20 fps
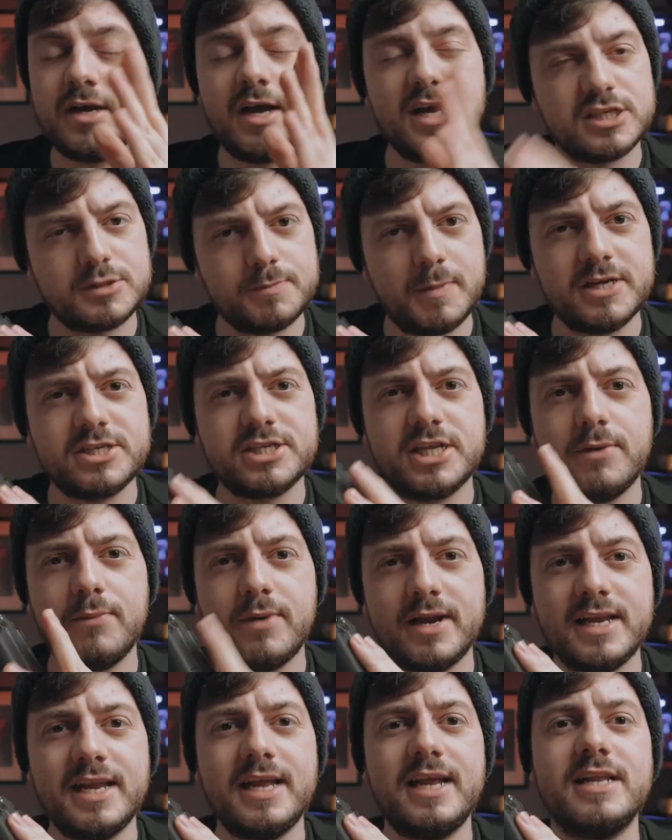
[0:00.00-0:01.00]
especially
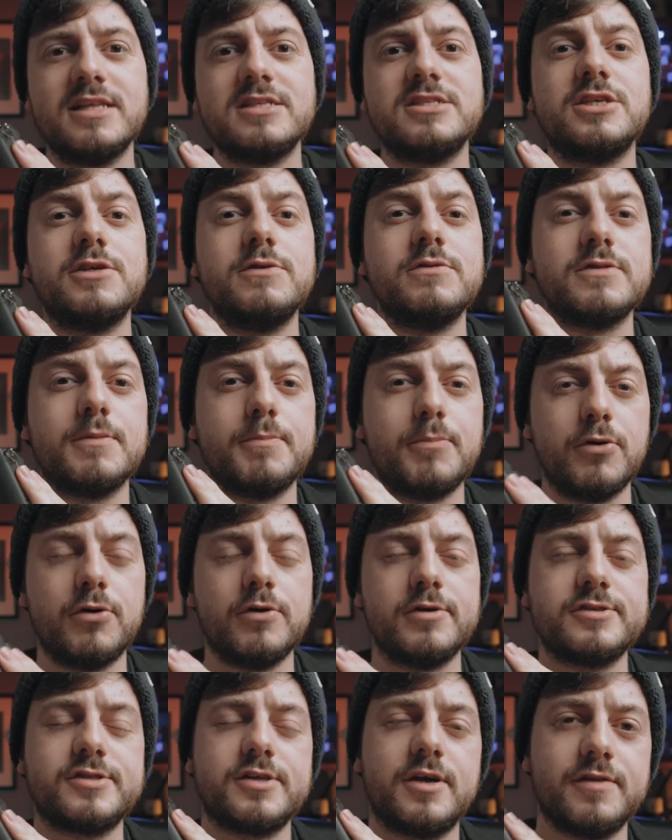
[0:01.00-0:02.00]
when needing to use the
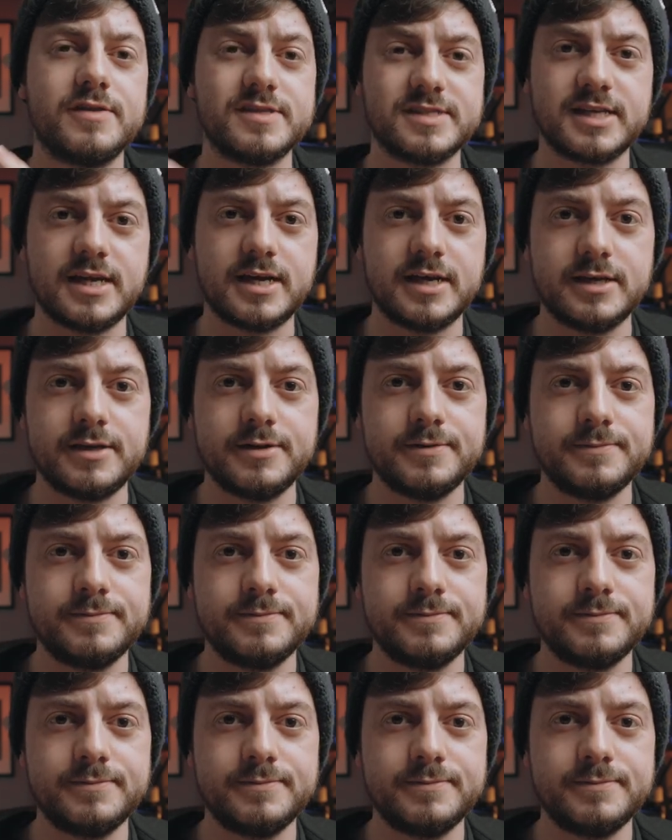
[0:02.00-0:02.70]
ports on the side.